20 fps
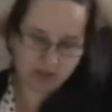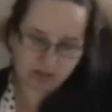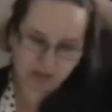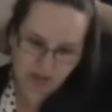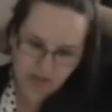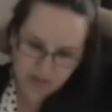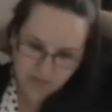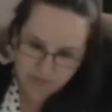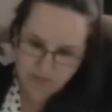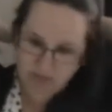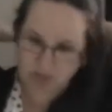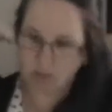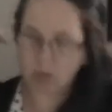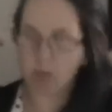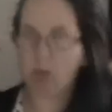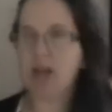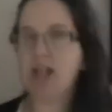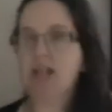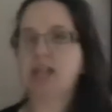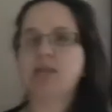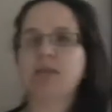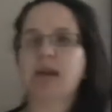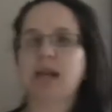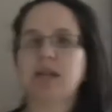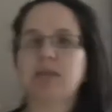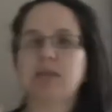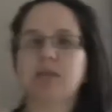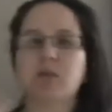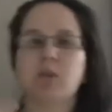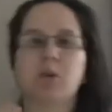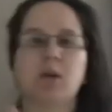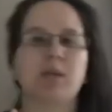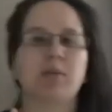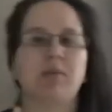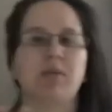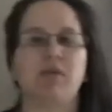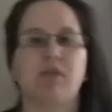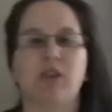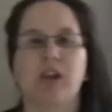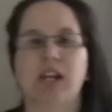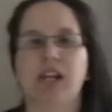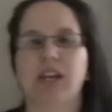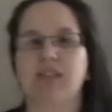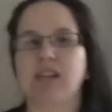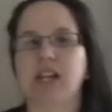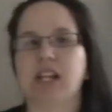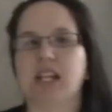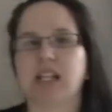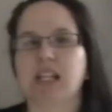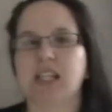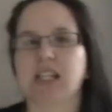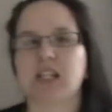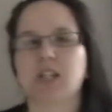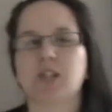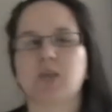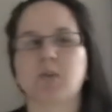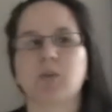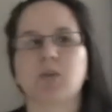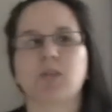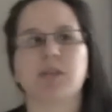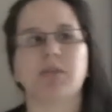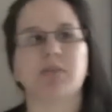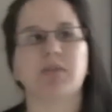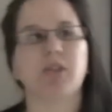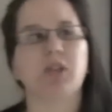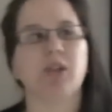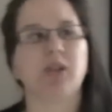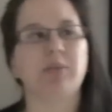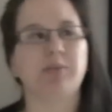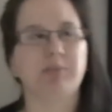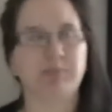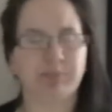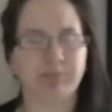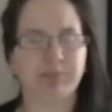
my husband's always been very loving and things towards him, so